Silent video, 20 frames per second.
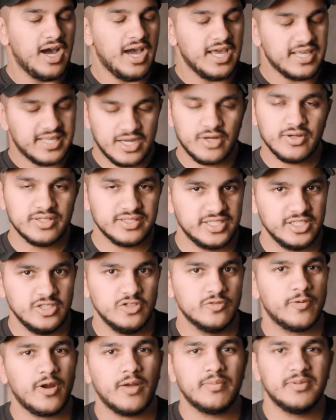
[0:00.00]
I guarantee
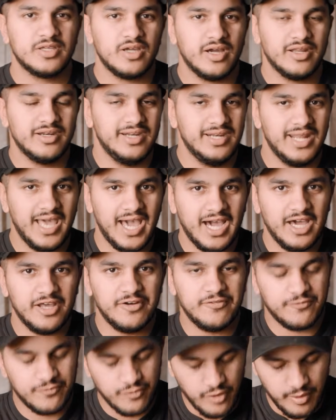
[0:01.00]
you've probably gotten an
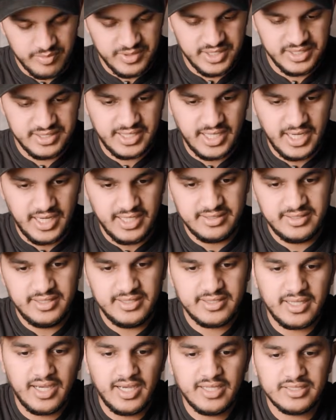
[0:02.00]
ad from these guys.
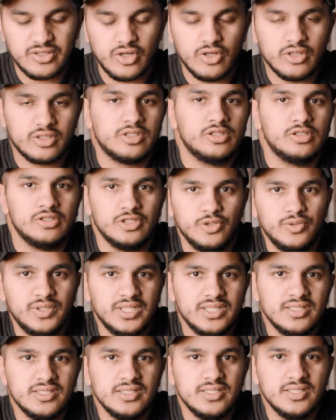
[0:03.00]
These guys are
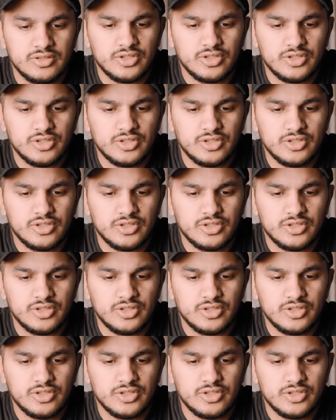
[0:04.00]
Coolina.